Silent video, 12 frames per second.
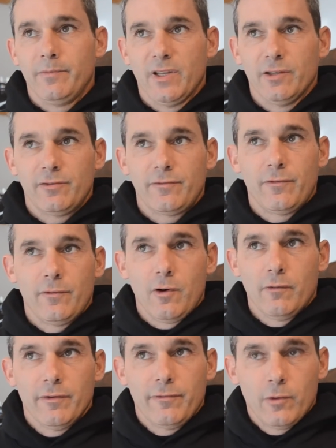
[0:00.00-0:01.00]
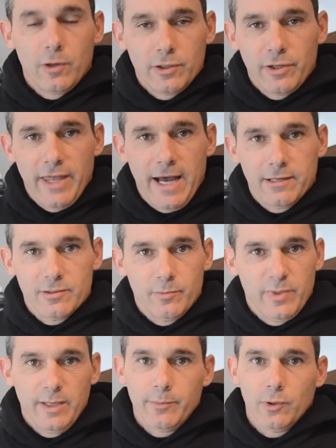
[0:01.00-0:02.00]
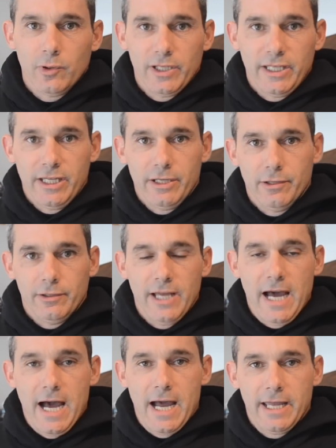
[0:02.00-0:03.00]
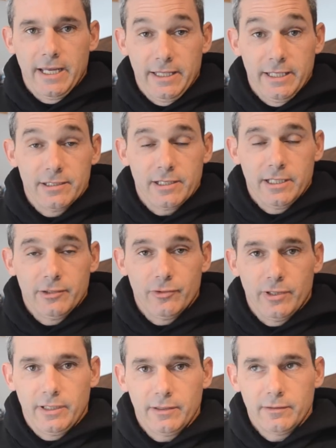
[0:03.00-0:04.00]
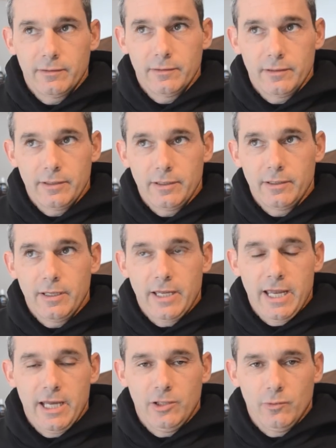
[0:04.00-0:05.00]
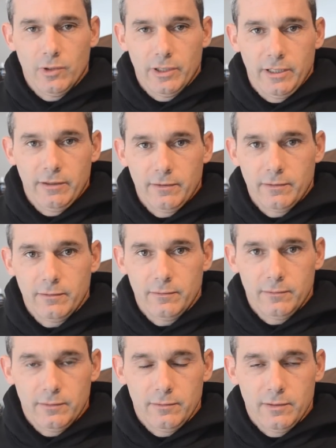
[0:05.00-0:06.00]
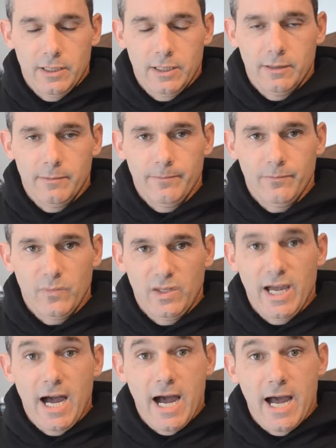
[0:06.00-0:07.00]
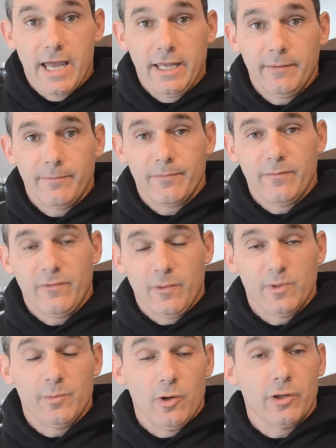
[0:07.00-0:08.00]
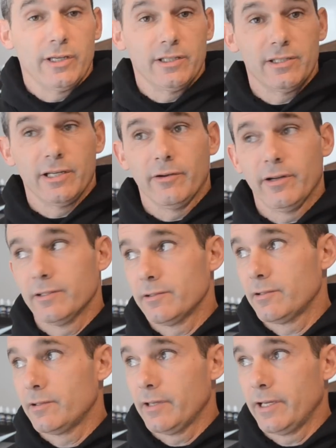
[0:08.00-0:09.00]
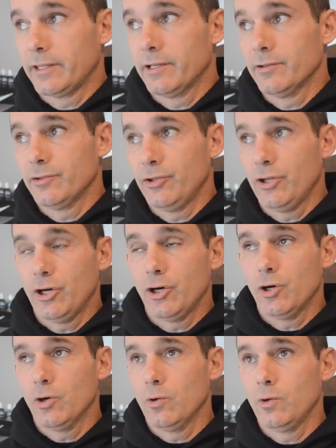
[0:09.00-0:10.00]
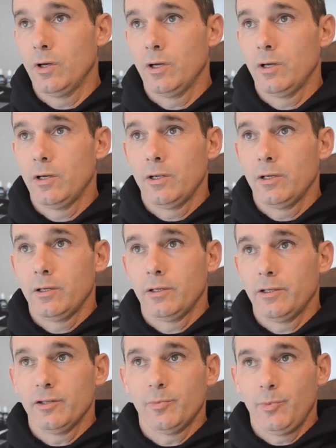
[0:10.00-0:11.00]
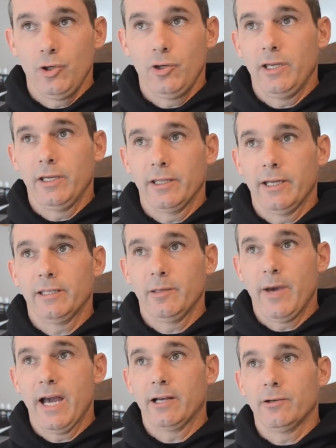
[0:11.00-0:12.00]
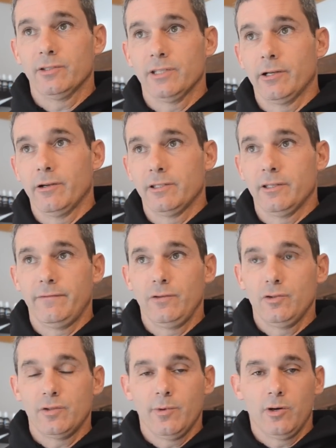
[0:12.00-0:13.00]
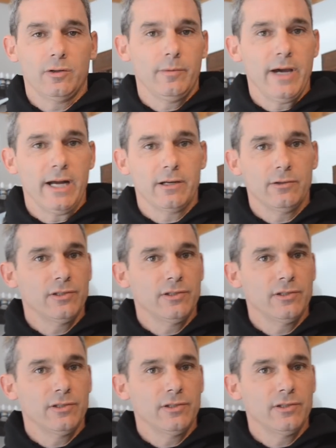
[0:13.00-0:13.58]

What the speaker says: there's over 400,000 people a year die in this country, annually, die from smoking cigarettes. Like, there's no disputing that tobacco cigarettes, if you smoke tobacco